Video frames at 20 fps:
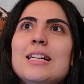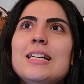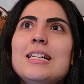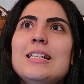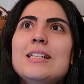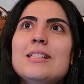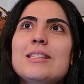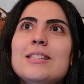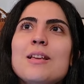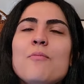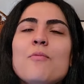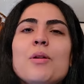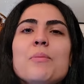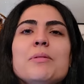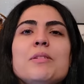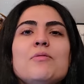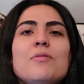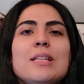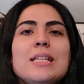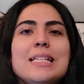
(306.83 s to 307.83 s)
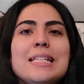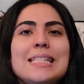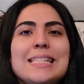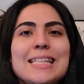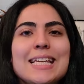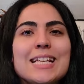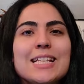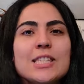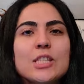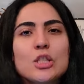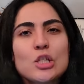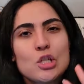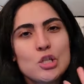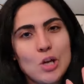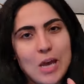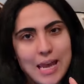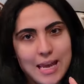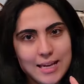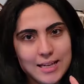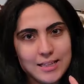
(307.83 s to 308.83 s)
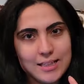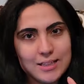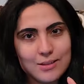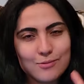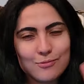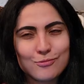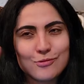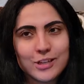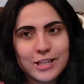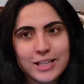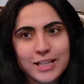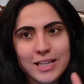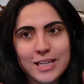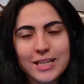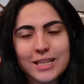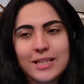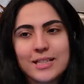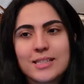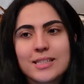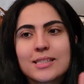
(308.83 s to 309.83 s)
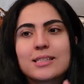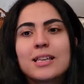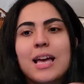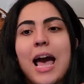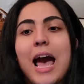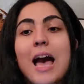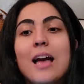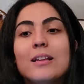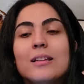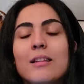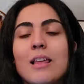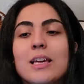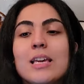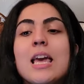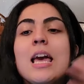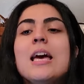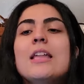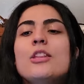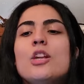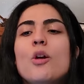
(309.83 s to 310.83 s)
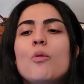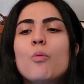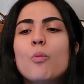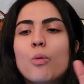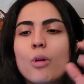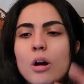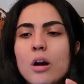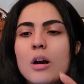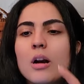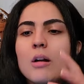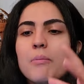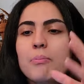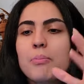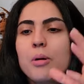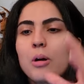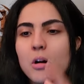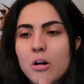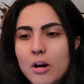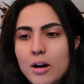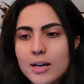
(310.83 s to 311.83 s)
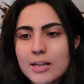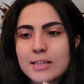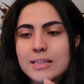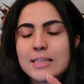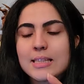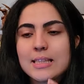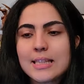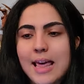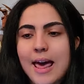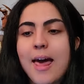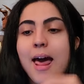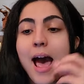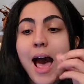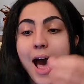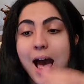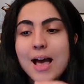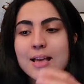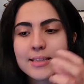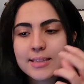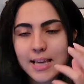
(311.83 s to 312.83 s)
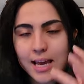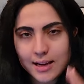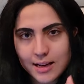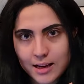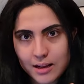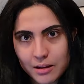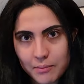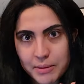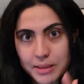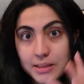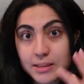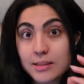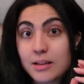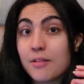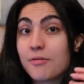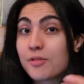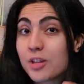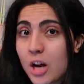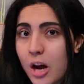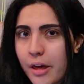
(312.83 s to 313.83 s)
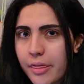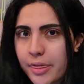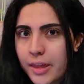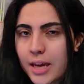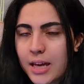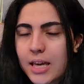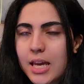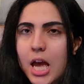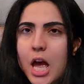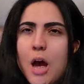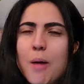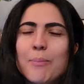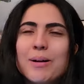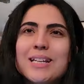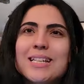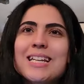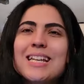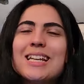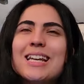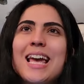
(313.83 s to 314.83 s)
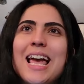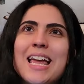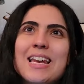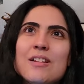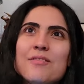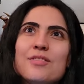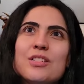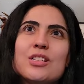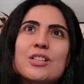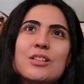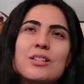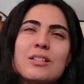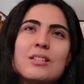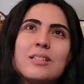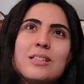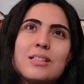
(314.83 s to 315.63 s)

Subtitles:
somewhere between 6 to 8, really. It's like, there were parts that has that elements of gothic, but the end of the,